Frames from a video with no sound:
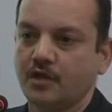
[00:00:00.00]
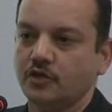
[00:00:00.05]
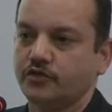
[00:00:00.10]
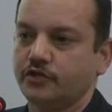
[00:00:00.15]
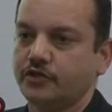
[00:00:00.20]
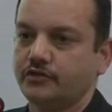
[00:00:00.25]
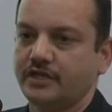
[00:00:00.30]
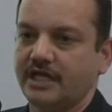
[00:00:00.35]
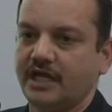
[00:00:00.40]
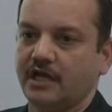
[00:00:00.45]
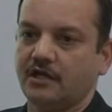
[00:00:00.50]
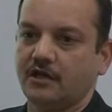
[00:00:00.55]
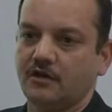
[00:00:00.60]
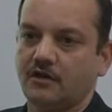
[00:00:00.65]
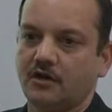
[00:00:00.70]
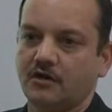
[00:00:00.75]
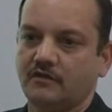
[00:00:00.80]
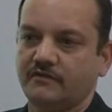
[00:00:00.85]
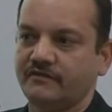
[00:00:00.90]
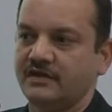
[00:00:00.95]
so you take a
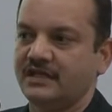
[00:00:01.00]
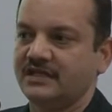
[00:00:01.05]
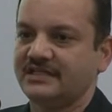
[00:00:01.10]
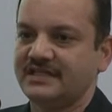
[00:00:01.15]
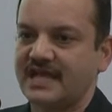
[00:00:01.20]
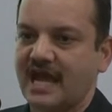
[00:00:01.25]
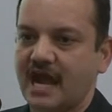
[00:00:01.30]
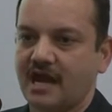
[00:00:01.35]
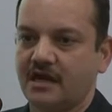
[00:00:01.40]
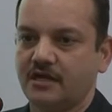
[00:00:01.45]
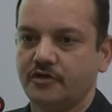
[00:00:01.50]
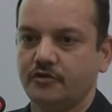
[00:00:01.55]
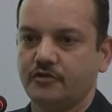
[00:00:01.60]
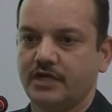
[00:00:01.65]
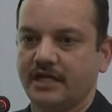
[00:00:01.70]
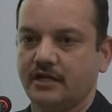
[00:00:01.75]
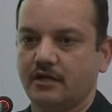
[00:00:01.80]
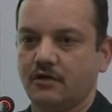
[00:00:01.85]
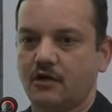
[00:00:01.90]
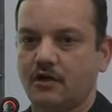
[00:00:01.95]
lot of sand, you
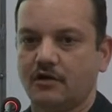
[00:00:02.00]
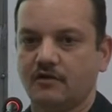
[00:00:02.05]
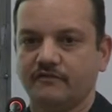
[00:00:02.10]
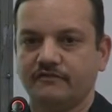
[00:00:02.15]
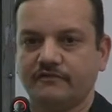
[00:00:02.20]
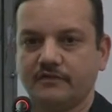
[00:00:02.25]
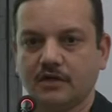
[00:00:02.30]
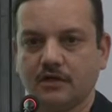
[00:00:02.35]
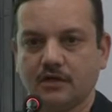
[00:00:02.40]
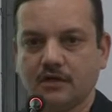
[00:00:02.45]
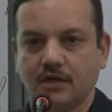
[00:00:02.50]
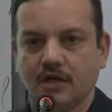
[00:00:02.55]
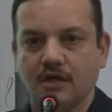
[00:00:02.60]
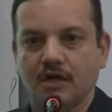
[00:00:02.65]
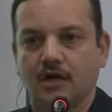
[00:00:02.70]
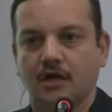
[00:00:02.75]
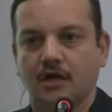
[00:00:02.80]
take a lot of